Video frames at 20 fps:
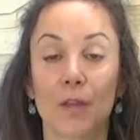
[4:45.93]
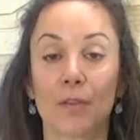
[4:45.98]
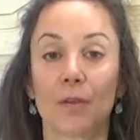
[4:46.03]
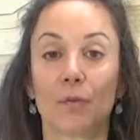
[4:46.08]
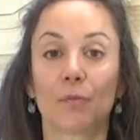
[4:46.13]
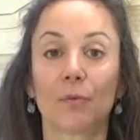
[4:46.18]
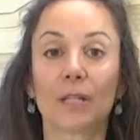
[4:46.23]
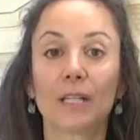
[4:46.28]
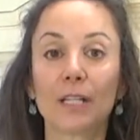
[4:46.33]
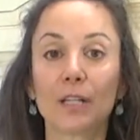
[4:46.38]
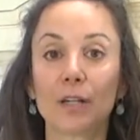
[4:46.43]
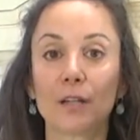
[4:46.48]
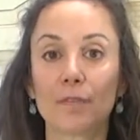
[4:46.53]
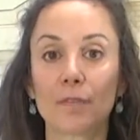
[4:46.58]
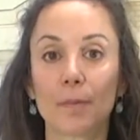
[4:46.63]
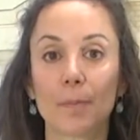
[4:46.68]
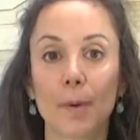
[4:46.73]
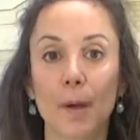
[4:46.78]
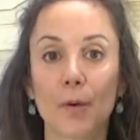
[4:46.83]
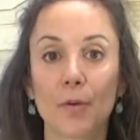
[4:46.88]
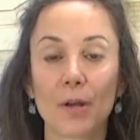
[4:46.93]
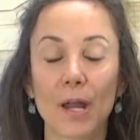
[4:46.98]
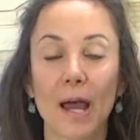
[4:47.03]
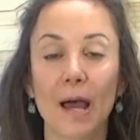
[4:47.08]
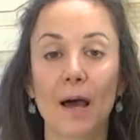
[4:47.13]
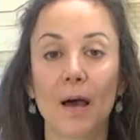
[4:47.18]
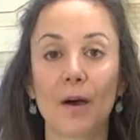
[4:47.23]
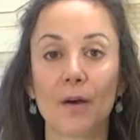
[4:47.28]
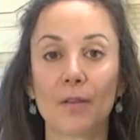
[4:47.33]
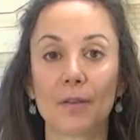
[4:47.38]
They're really good for bone
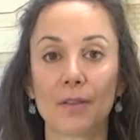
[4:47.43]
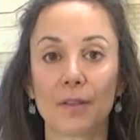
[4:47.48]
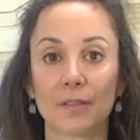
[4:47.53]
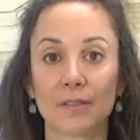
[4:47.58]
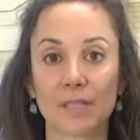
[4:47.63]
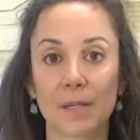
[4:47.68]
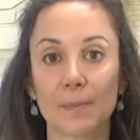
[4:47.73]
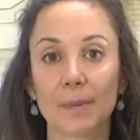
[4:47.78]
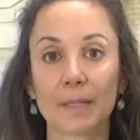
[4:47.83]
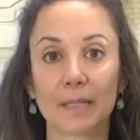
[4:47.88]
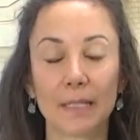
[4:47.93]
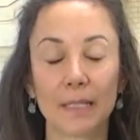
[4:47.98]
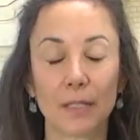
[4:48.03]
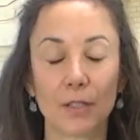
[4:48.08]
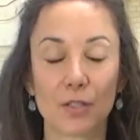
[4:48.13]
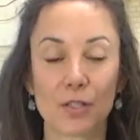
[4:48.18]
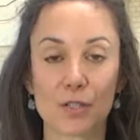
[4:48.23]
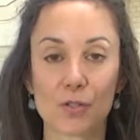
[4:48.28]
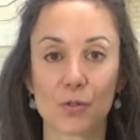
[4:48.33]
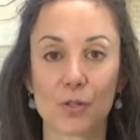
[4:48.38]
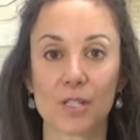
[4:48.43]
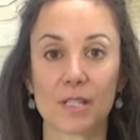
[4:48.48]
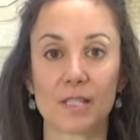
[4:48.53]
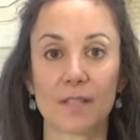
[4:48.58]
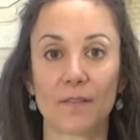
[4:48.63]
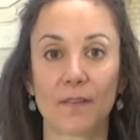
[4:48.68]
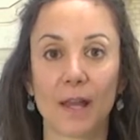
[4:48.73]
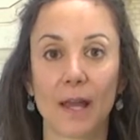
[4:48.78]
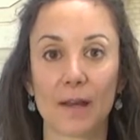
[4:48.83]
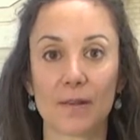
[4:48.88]
health. They're typically good sources
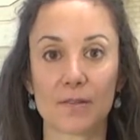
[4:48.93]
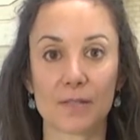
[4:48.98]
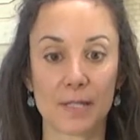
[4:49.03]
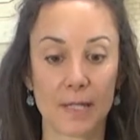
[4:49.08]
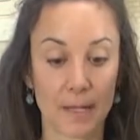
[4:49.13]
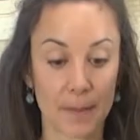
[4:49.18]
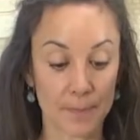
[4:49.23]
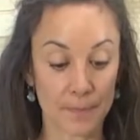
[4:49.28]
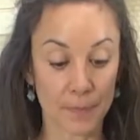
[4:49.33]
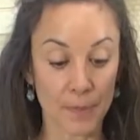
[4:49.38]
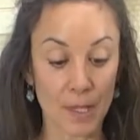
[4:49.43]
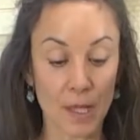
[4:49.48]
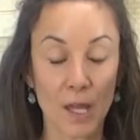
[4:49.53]
of calcium.